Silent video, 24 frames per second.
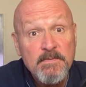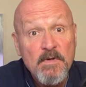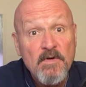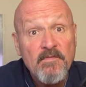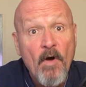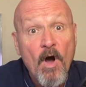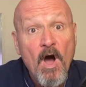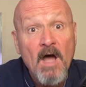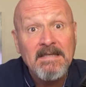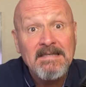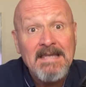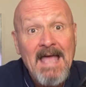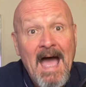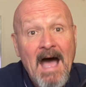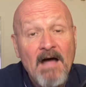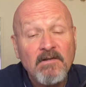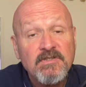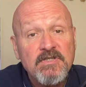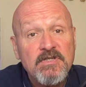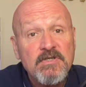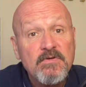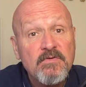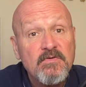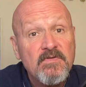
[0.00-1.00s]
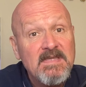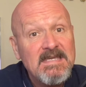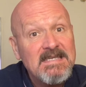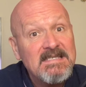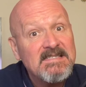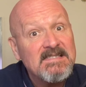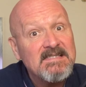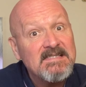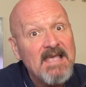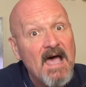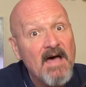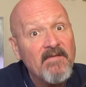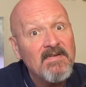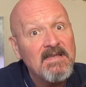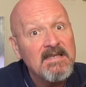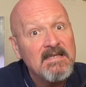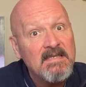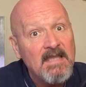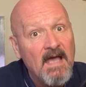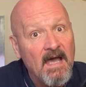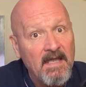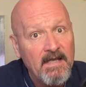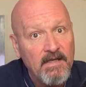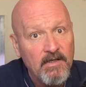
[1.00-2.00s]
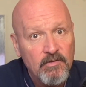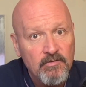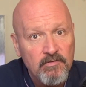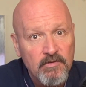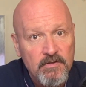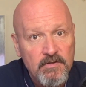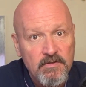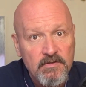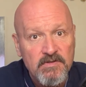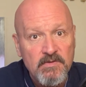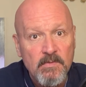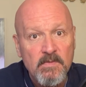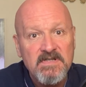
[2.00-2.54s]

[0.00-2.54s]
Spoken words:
move on now to the 7-night cruise,